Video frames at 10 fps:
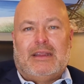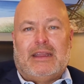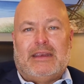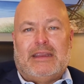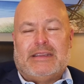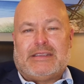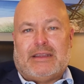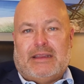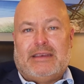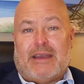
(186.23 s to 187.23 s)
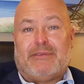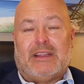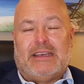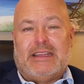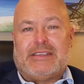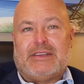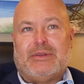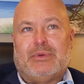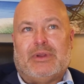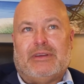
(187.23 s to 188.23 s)
it definitely needs a
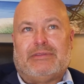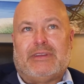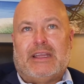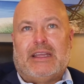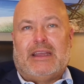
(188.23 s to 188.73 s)
new roof.